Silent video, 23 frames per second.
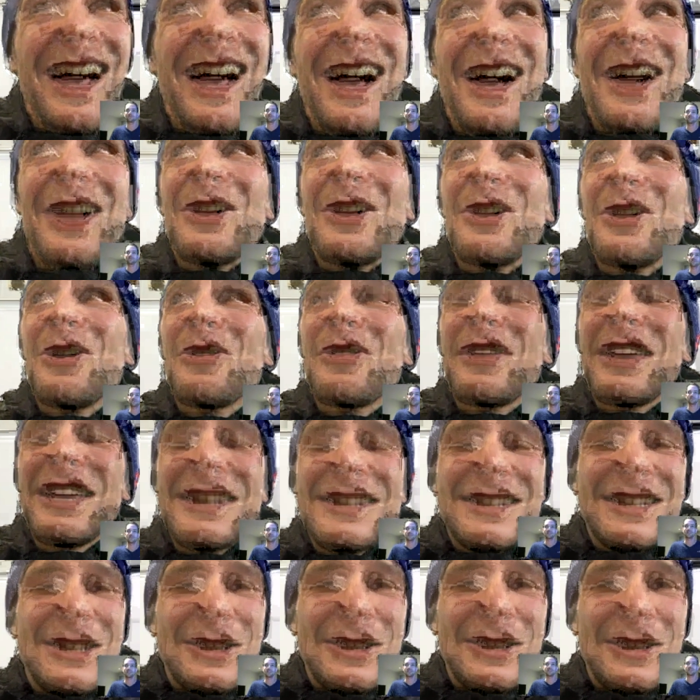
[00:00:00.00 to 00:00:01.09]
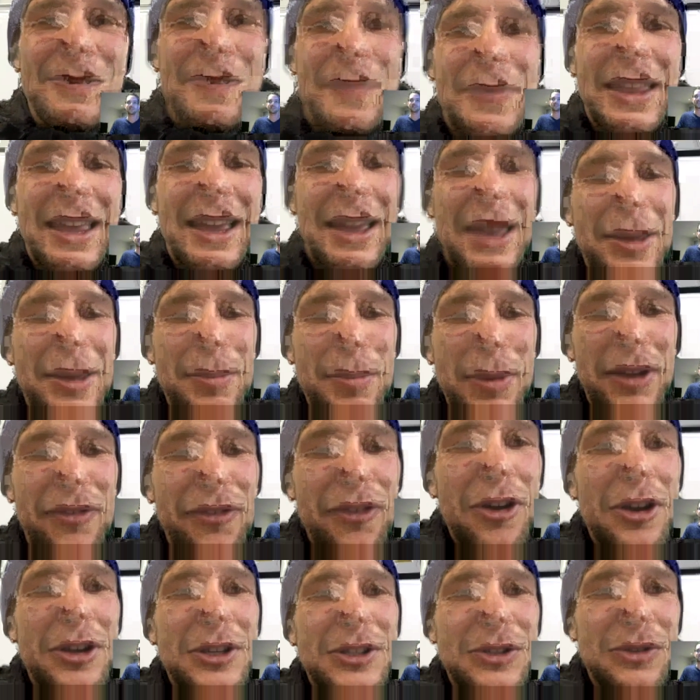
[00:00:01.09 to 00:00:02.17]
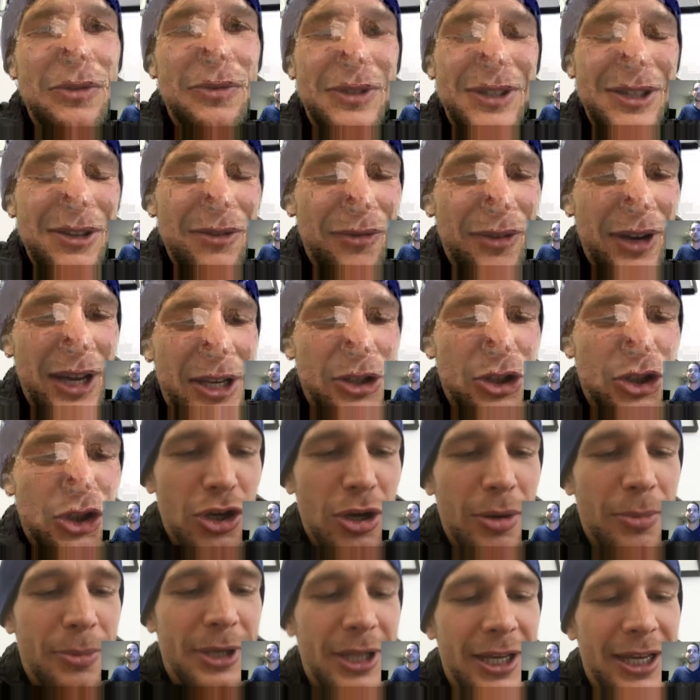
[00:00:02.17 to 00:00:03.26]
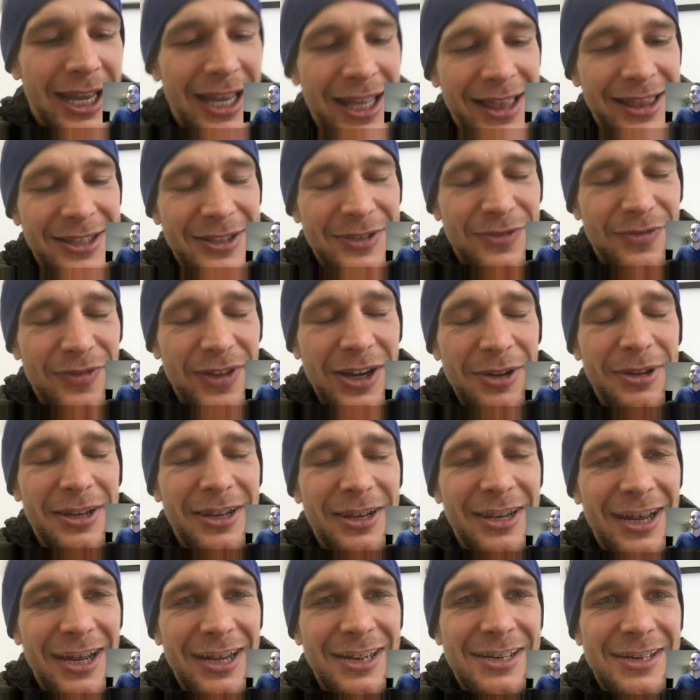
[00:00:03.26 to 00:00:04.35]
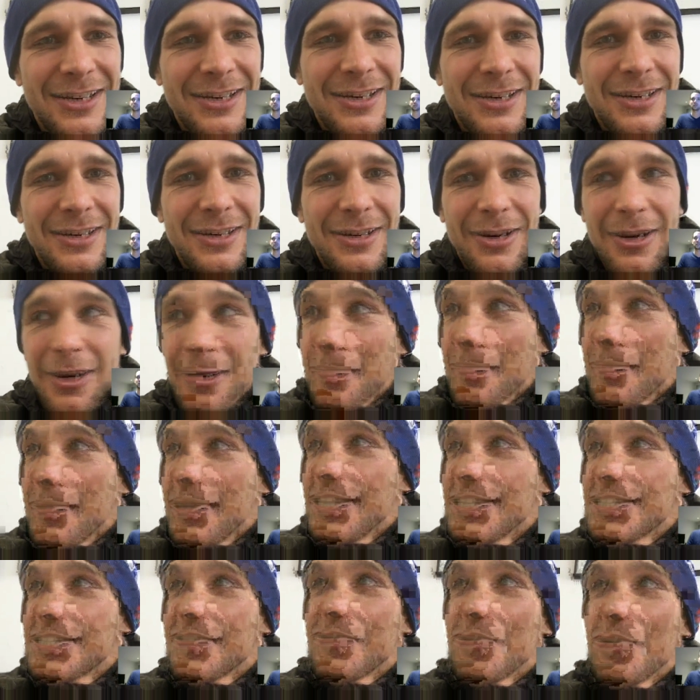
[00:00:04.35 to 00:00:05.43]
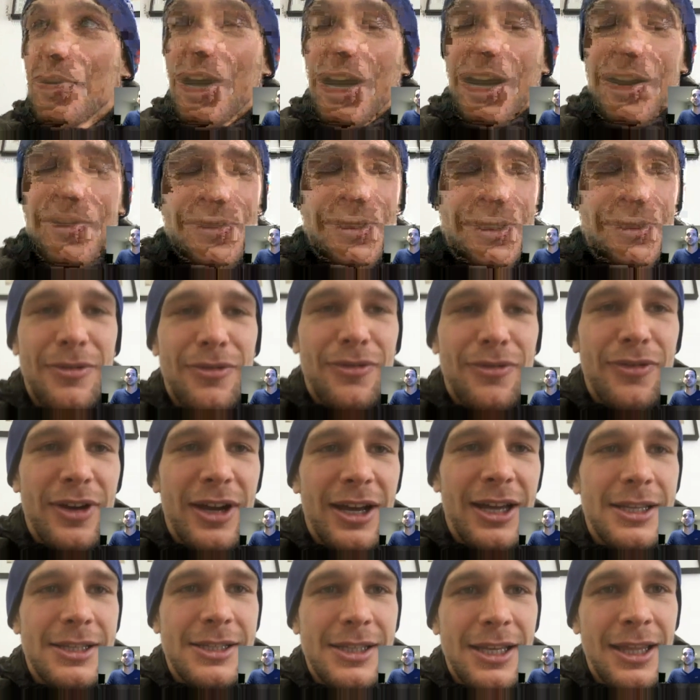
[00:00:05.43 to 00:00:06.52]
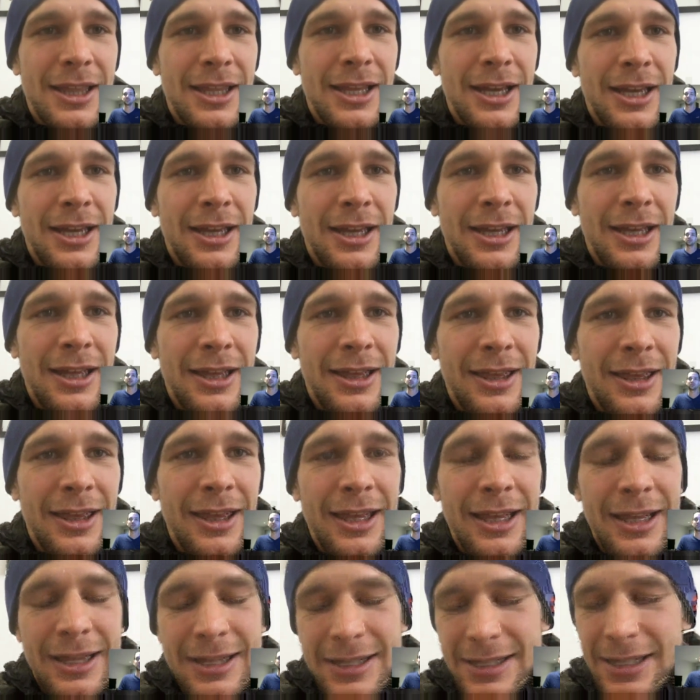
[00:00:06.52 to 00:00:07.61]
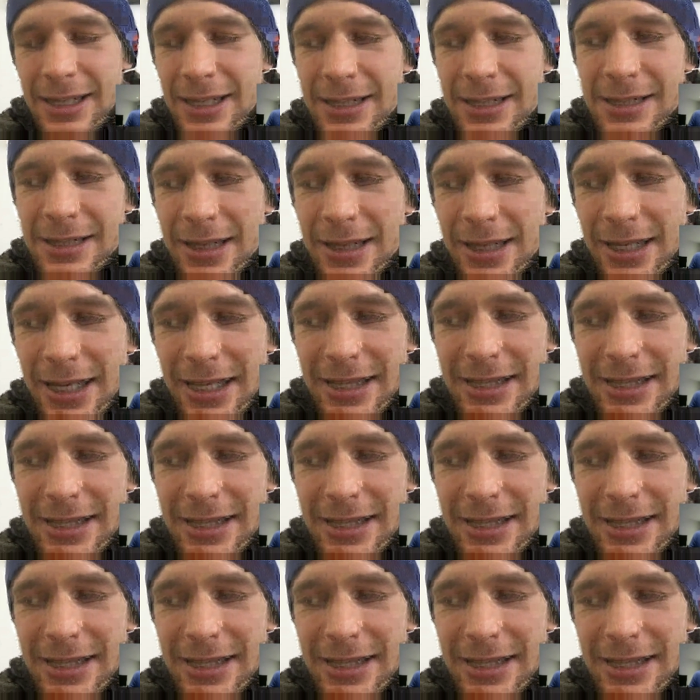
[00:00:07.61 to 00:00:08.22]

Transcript: you know, there's this in my first UFC fight in Germany. I had this very nice interview after the fight, and it's that